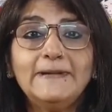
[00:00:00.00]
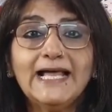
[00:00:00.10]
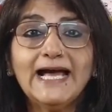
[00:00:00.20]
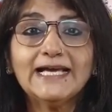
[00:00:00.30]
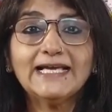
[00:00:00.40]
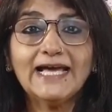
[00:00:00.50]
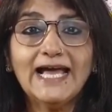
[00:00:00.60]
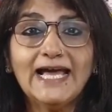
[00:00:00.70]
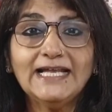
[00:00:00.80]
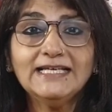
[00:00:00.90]
black
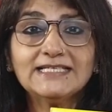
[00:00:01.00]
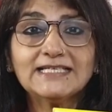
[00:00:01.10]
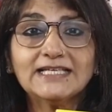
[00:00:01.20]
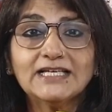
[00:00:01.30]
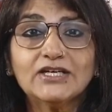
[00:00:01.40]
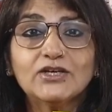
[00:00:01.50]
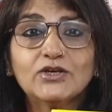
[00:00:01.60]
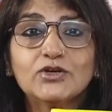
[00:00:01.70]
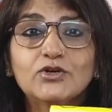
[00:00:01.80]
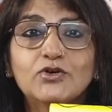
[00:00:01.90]
and
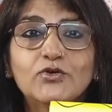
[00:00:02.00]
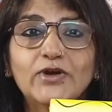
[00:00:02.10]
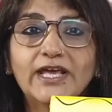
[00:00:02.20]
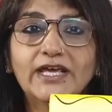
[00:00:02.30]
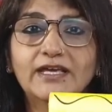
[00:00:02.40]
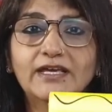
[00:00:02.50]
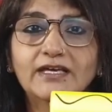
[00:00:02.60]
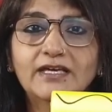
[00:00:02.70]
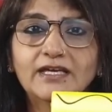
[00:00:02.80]
gray.